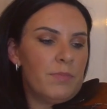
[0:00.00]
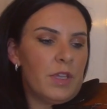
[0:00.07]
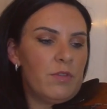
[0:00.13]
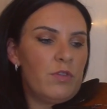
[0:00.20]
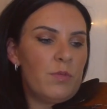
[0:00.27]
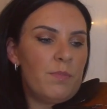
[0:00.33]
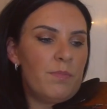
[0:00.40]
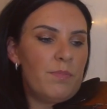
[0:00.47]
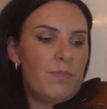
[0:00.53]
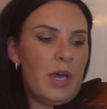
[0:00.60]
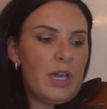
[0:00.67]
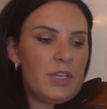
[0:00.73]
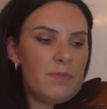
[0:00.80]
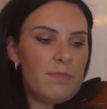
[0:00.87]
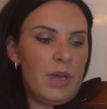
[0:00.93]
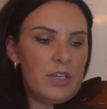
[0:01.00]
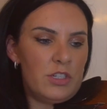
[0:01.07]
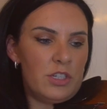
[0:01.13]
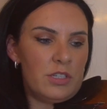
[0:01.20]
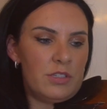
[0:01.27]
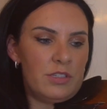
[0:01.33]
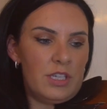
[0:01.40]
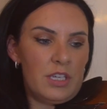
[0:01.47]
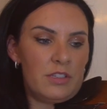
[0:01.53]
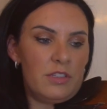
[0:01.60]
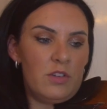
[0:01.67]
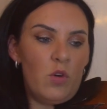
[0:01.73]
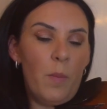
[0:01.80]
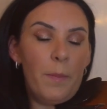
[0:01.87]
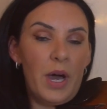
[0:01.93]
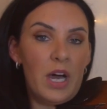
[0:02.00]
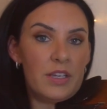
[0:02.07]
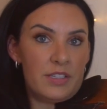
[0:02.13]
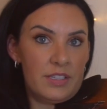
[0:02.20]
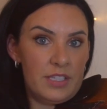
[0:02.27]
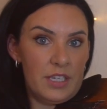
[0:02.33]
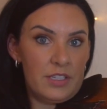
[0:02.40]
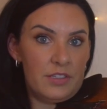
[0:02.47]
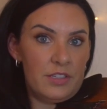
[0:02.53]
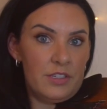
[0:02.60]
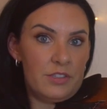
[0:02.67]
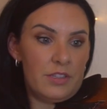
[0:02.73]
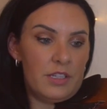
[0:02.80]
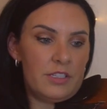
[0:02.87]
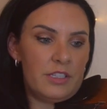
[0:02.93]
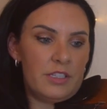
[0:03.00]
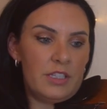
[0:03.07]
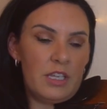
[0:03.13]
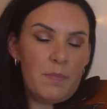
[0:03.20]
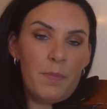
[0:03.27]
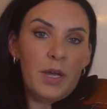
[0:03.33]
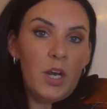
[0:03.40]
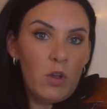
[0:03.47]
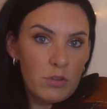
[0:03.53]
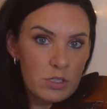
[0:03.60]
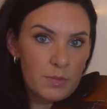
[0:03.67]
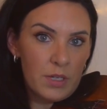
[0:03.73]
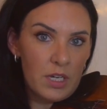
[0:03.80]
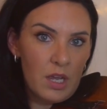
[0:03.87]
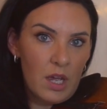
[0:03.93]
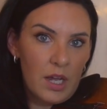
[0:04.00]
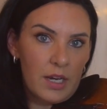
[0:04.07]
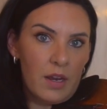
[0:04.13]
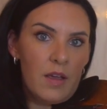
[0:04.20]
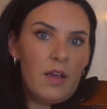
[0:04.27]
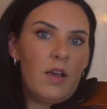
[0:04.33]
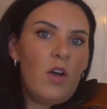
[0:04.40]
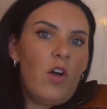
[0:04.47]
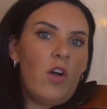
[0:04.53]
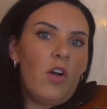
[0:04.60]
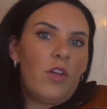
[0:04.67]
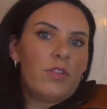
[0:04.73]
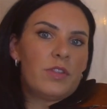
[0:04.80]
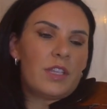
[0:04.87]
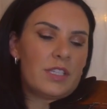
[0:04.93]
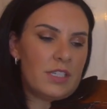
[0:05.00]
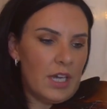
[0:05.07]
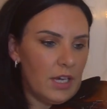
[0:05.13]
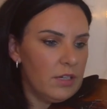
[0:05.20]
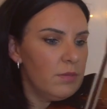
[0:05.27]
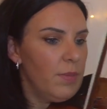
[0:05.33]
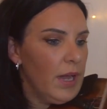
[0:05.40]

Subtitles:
from measure 60 or bar 60, so this is the penultimate line on the second